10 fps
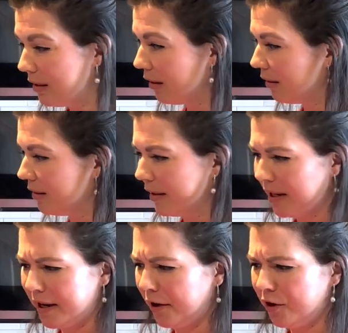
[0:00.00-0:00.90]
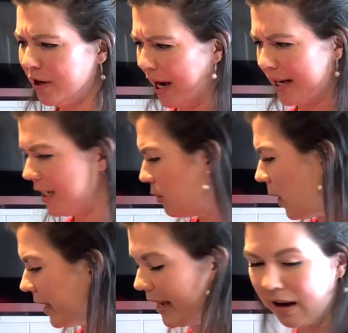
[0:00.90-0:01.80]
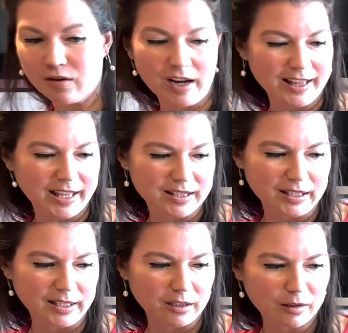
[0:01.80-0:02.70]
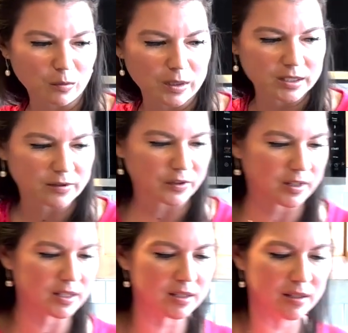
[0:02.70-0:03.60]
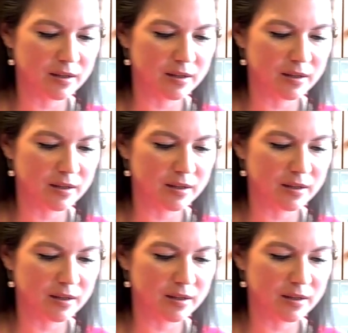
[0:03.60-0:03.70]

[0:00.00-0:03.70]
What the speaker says: They're 91 count. I like the littler ones for this.